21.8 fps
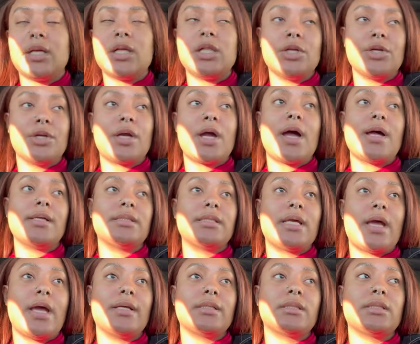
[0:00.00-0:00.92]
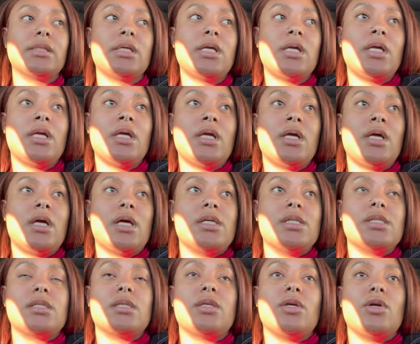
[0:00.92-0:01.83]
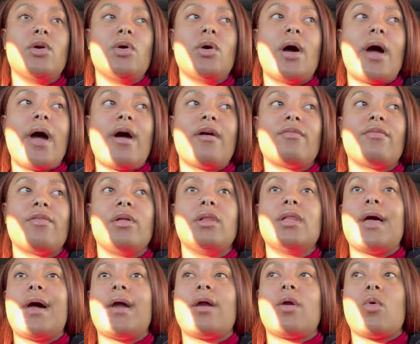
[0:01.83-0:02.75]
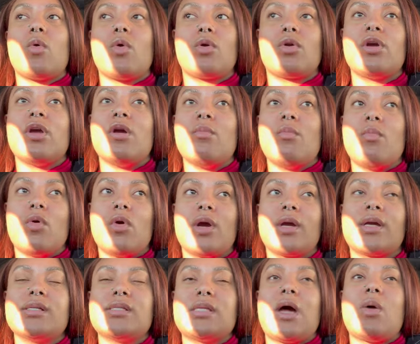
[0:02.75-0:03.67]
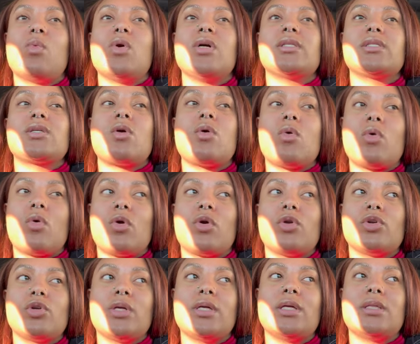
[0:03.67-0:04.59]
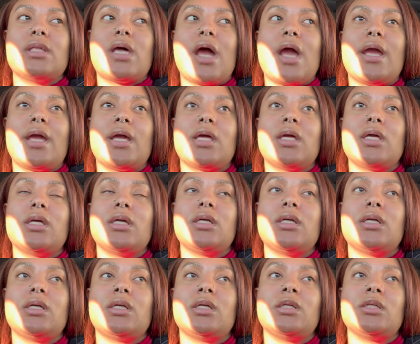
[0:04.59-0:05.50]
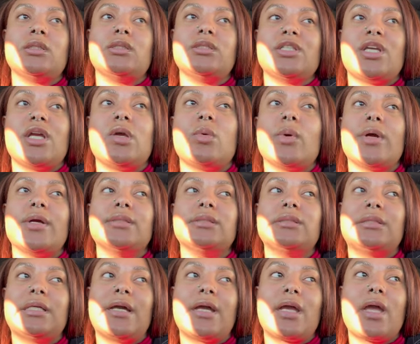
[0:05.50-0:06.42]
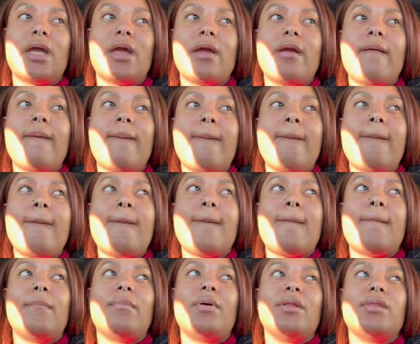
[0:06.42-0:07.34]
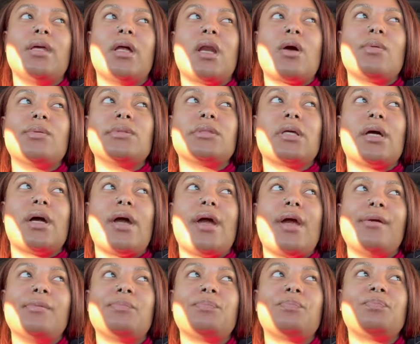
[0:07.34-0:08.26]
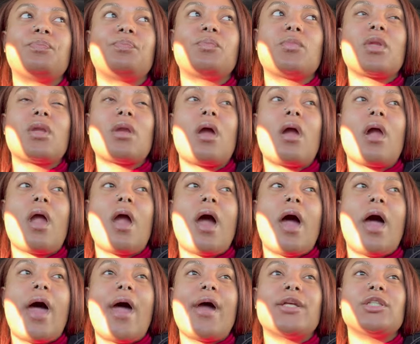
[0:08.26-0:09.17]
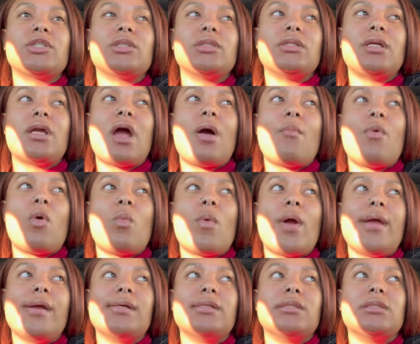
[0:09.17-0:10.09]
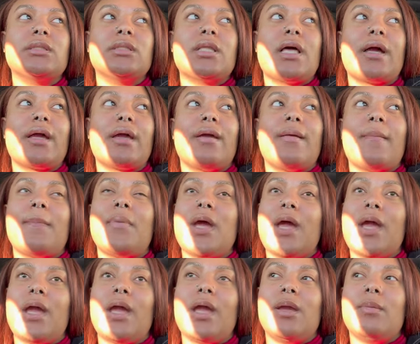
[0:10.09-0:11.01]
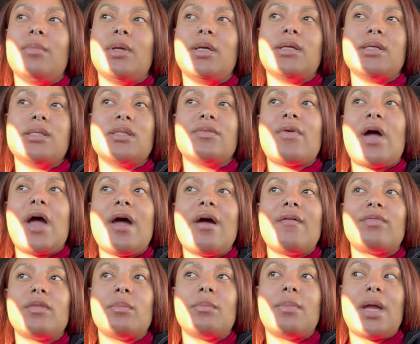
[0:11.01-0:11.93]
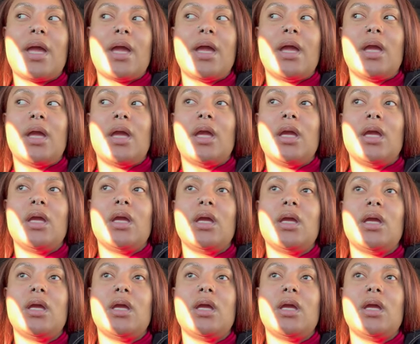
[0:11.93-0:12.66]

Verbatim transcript: clear contacts until I feel like ordering more because I was gonna order it like January 2nd but then I was like actually I'm gonna wait until I get paid because if I have to pay